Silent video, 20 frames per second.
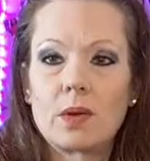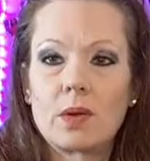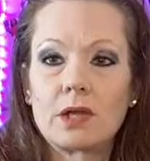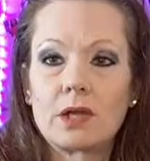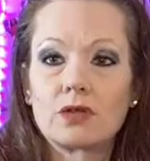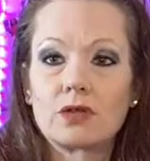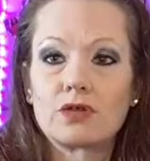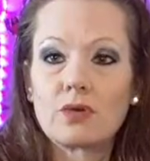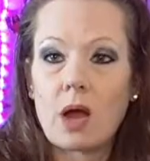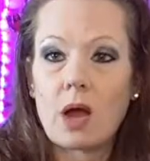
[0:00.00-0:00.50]
when
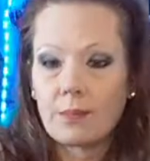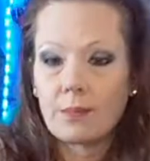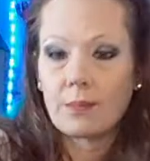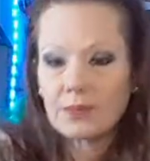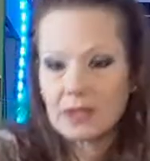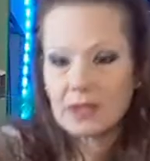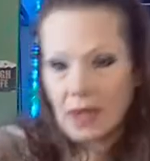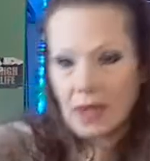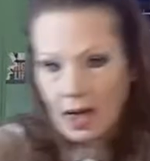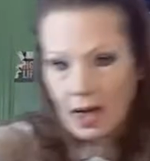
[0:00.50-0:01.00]
it
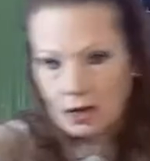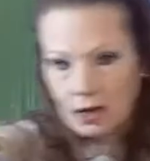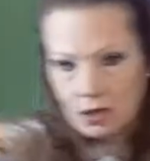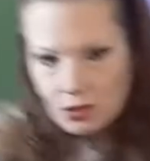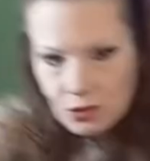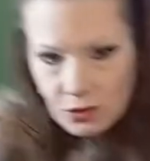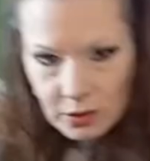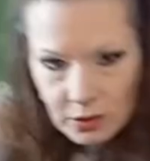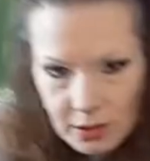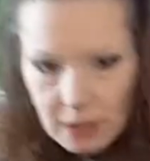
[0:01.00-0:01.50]
dropped, it
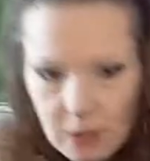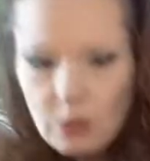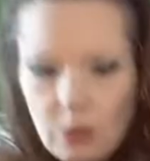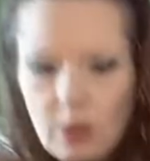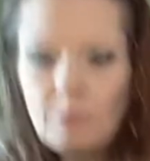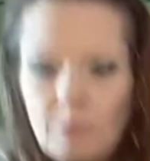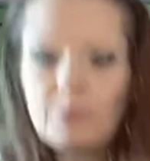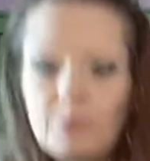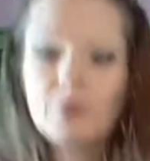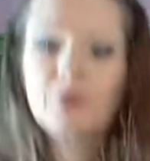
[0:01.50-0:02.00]
actually
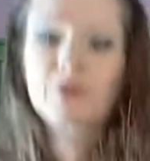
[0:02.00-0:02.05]
crumbled.